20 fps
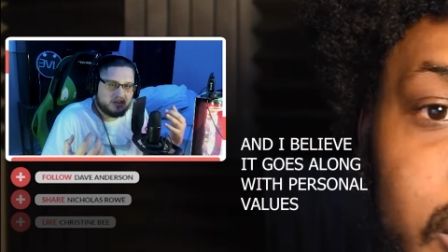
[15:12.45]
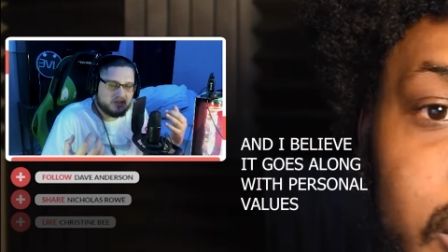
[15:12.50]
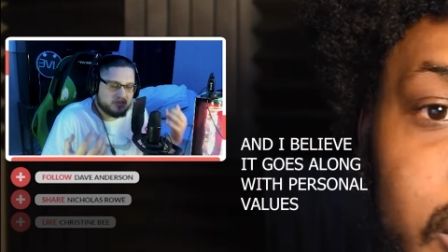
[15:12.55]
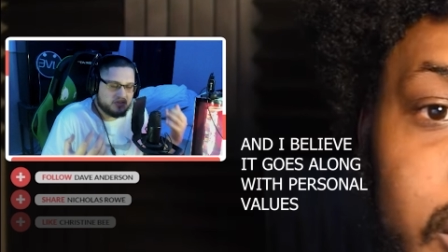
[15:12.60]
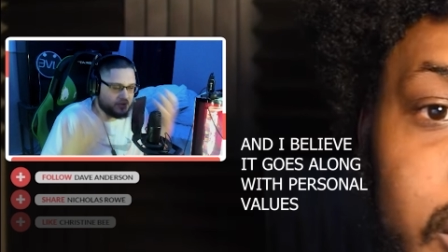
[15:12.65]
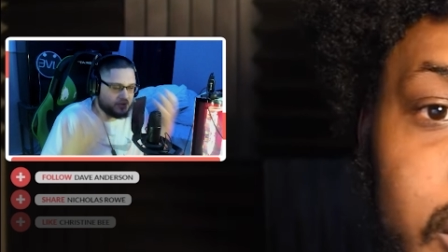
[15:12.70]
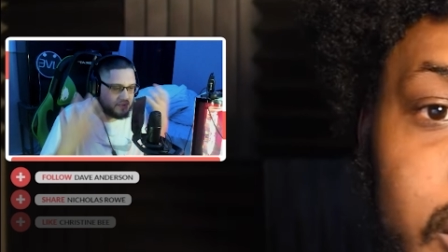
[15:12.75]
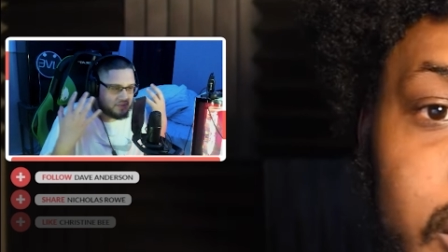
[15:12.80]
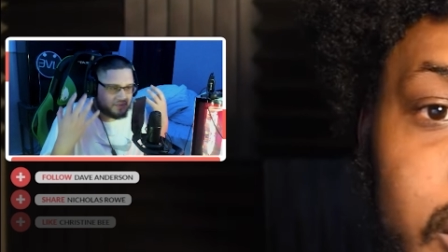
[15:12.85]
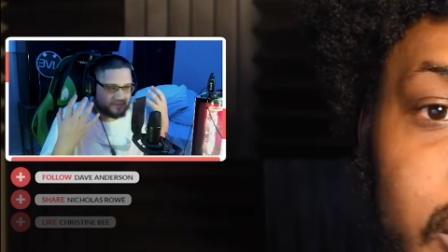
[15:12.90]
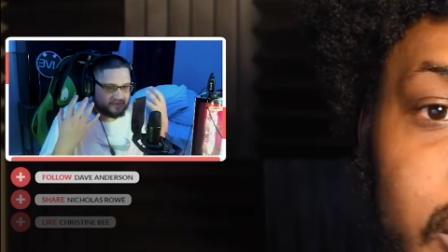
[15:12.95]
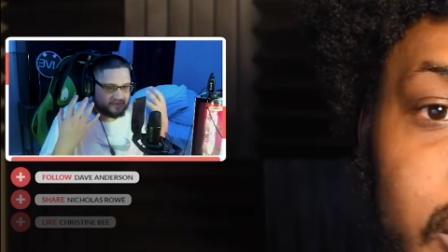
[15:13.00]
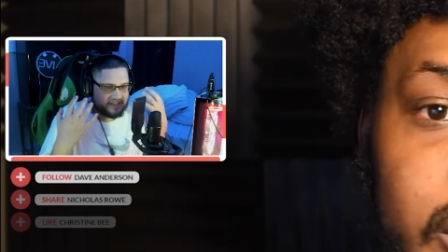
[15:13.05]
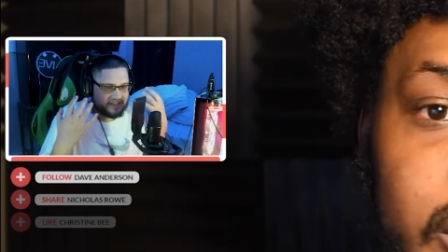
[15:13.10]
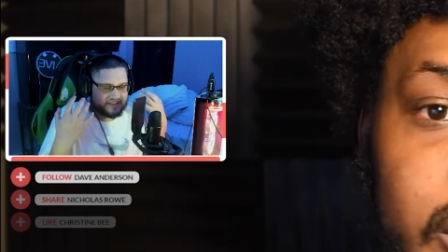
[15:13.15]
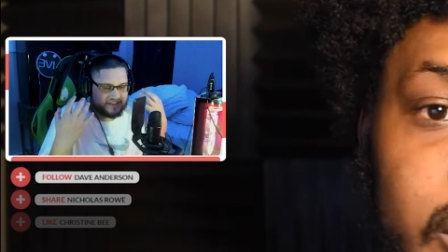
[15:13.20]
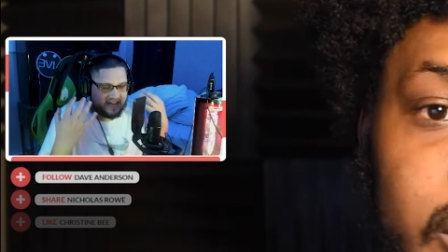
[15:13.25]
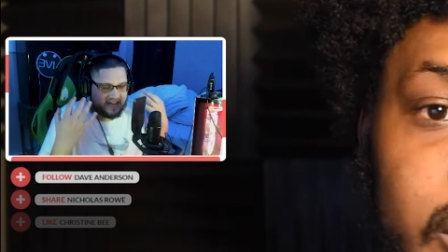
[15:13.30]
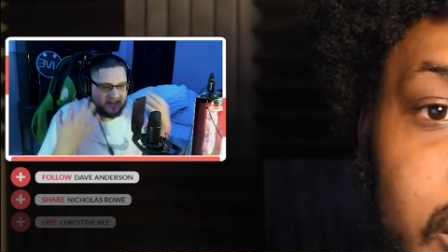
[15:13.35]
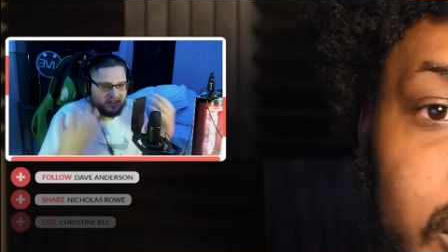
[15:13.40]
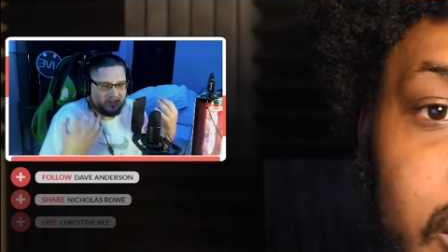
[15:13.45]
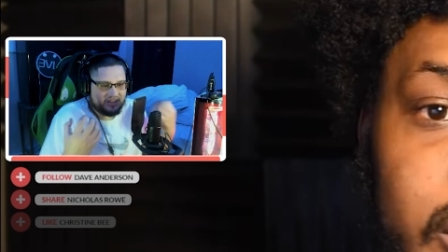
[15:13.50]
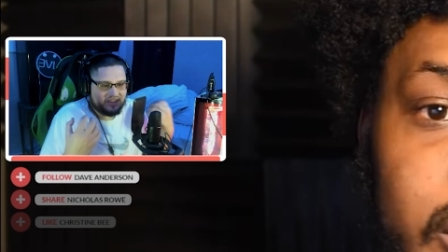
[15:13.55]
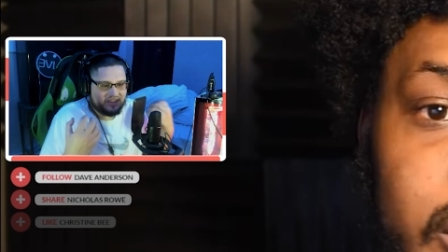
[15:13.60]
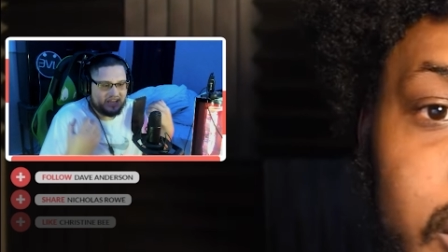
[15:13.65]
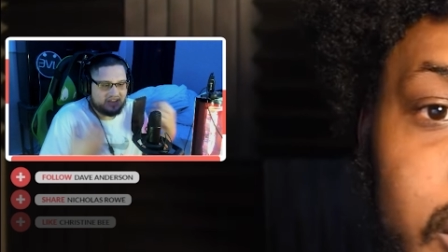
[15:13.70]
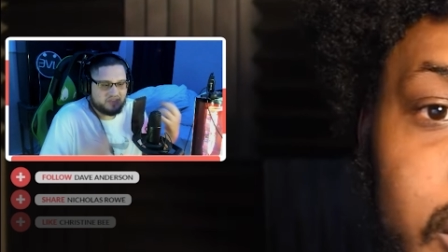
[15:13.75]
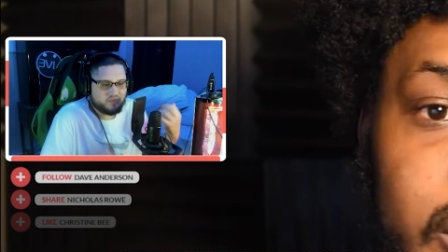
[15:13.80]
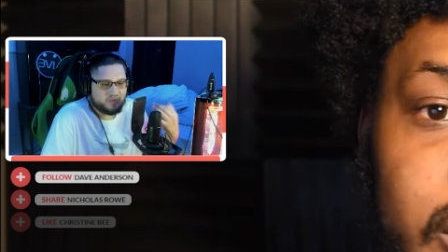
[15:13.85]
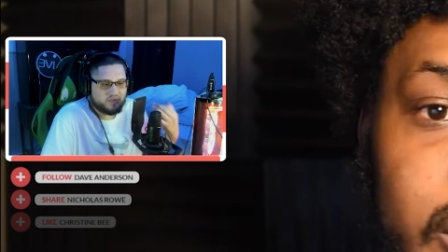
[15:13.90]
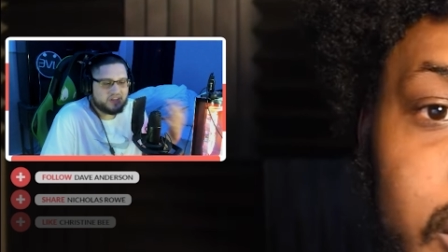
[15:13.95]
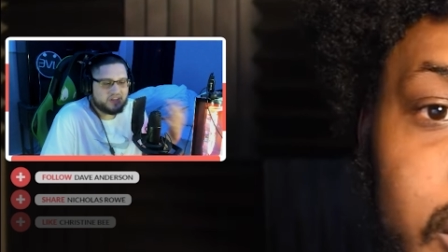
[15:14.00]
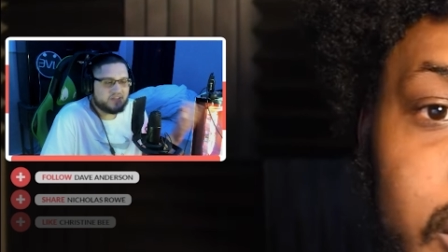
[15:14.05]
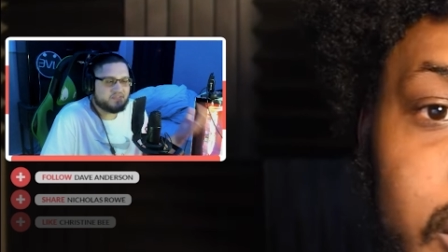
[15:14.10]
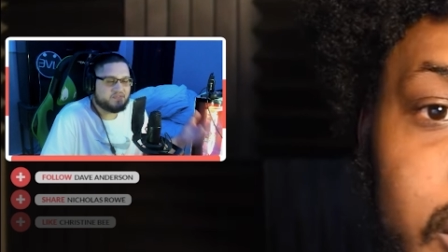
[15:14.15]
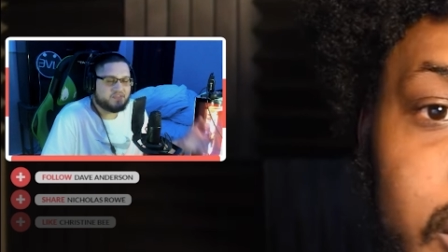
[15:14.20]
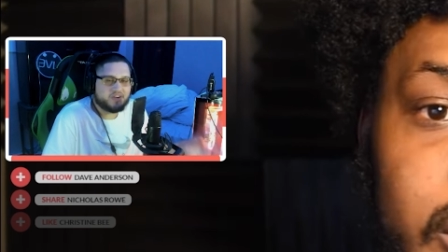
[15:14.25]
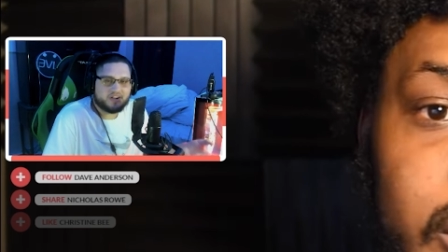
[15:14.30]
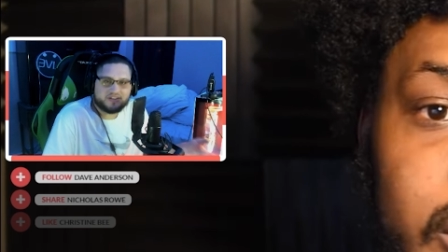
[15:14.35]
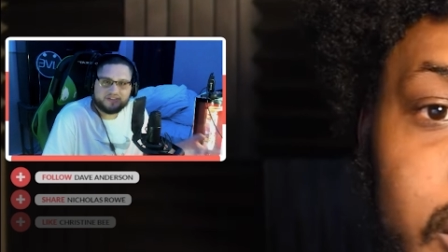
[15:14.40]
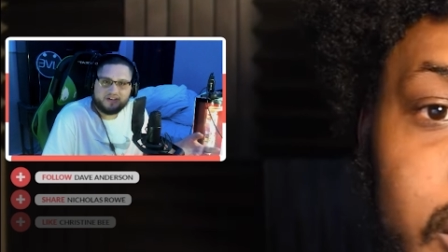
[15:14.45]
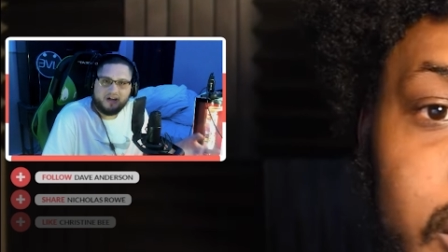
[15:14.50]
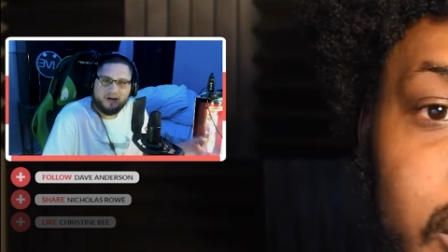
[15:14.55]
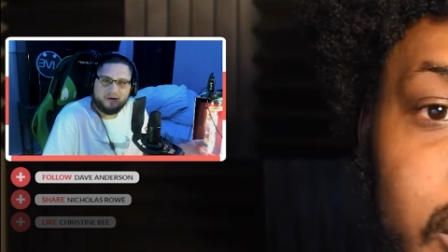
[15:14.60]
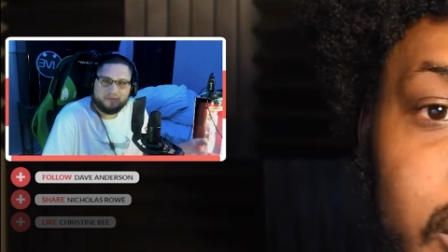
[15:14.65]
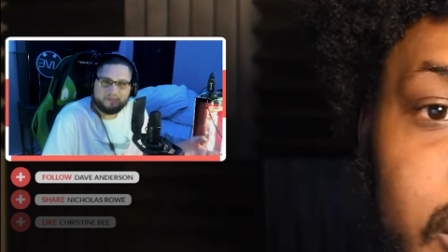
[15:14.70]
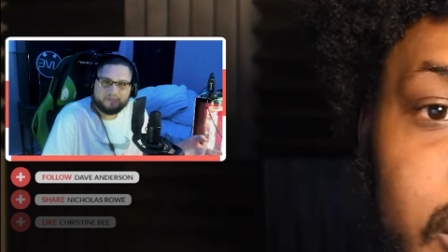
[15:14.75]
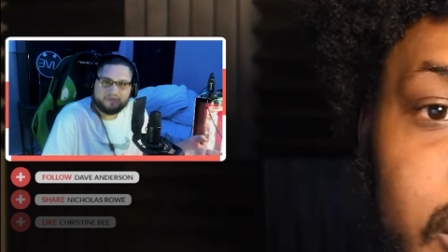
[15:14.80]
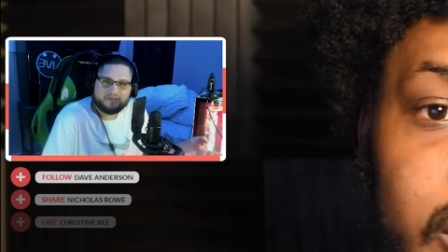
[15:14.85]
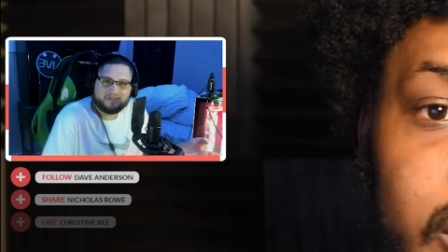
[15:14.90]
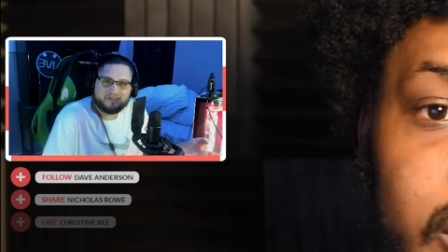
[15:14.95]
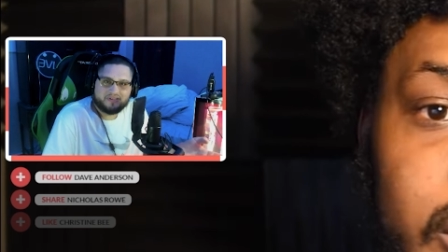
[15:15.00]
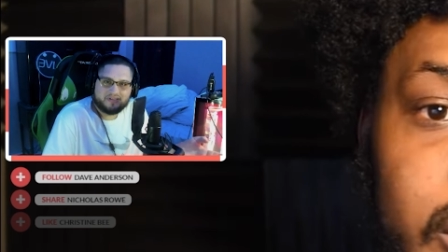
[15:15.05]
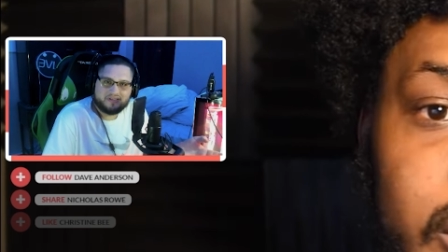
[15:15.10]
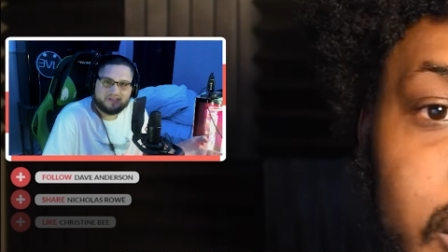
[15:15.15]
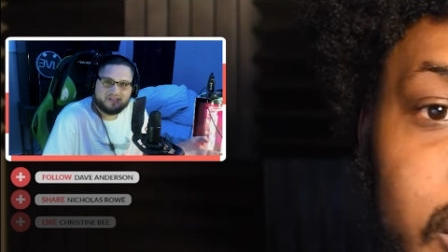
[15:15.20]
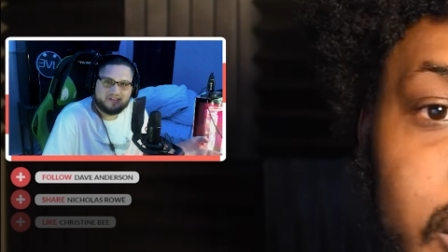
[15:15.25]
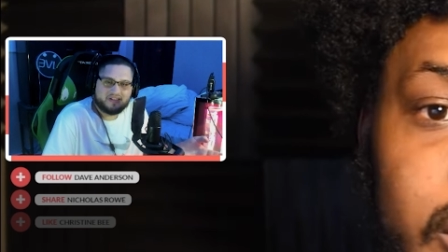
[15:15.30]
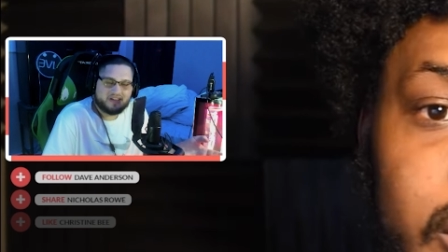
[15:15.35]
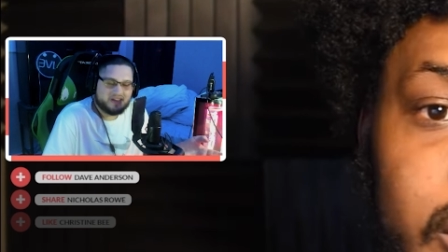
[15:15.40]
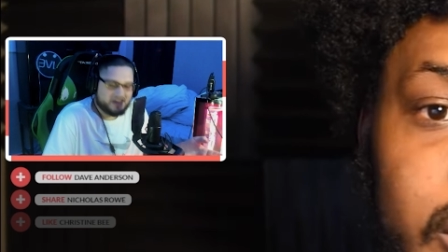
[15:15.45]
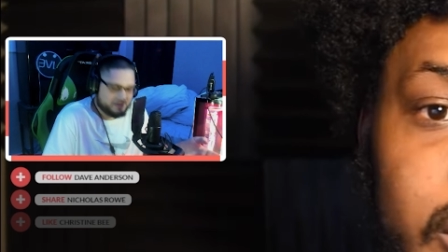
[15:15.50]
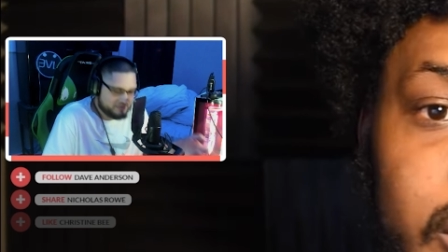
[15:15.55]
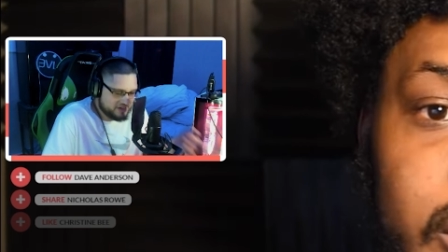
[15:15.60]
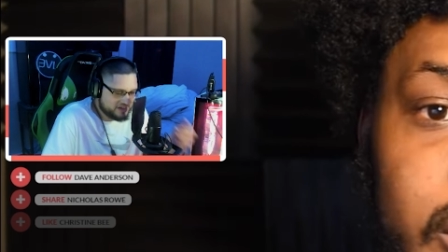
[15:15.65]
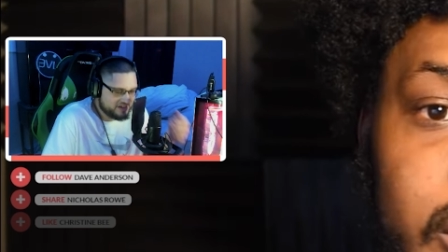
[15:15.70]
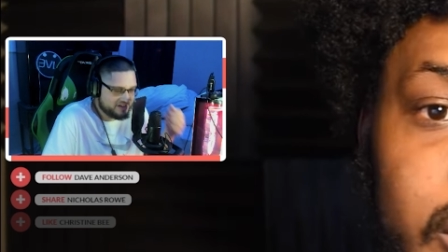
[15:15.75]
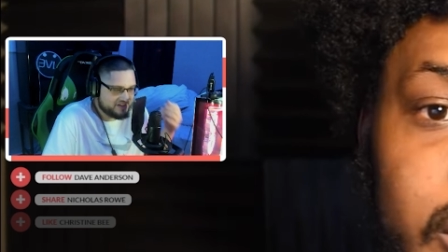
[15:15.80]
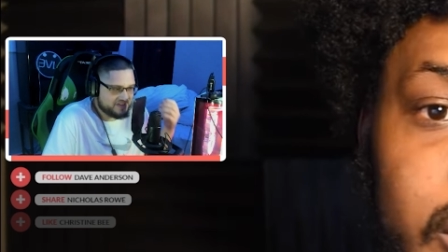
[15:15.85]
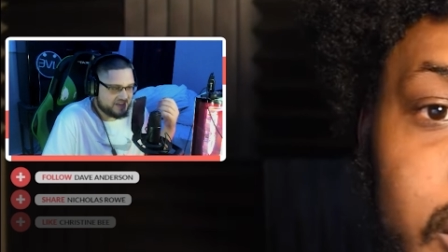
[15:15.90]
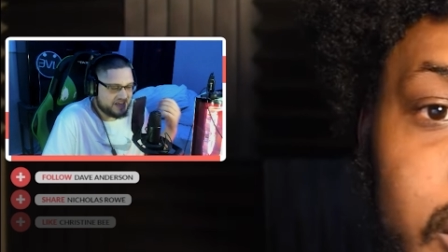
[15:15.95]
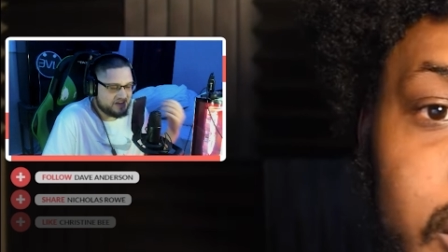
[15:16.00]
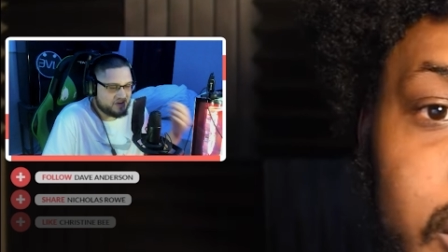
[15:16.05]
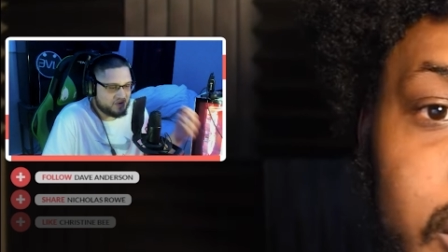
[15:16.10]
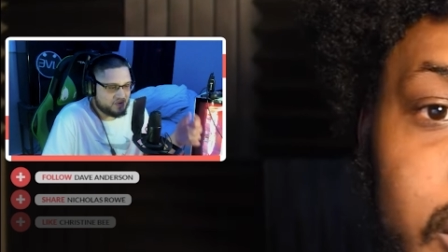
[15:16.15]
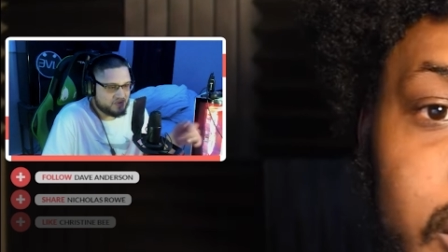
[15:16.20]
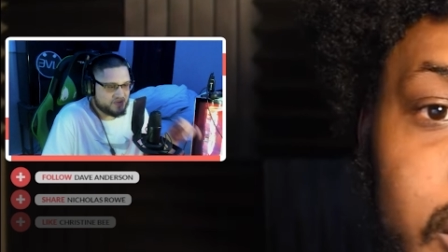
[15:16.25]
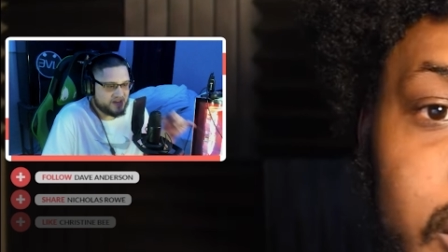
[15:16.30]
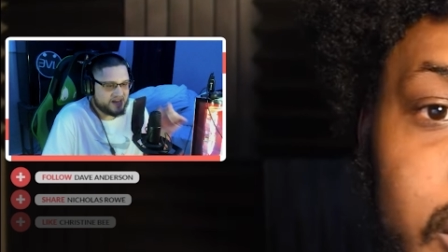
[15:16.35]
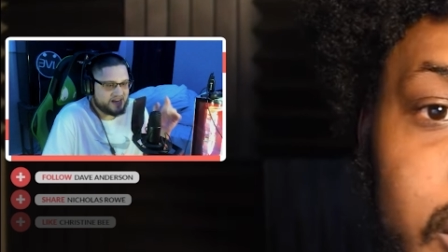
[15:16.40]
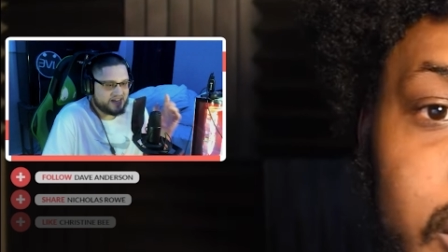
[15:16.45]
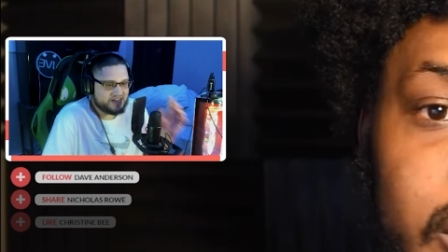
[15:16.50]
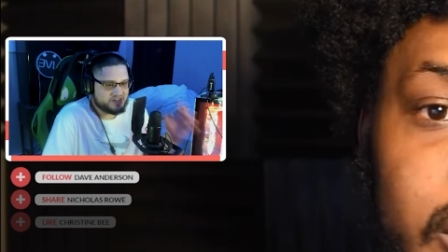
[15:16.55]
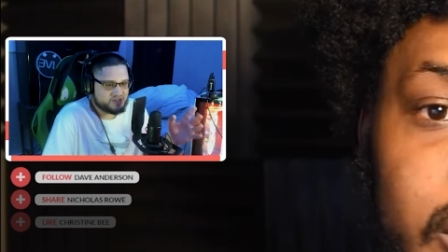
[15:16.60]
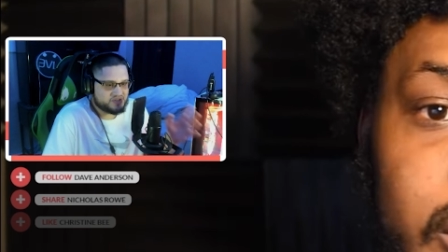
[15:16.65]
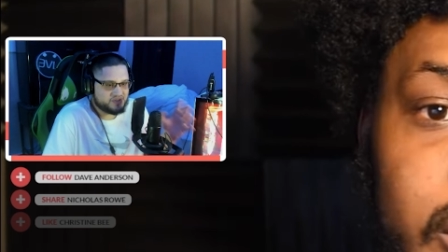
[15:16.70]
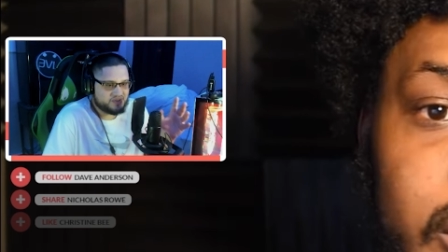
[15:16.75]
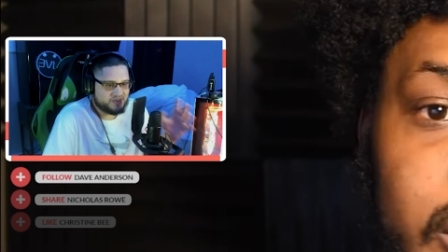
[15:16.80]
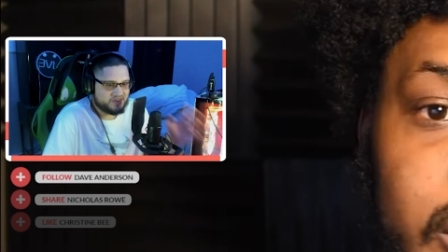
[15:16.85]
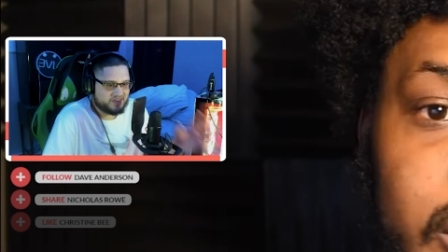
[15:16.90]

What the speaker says: So that's really fucked up because he goes that extra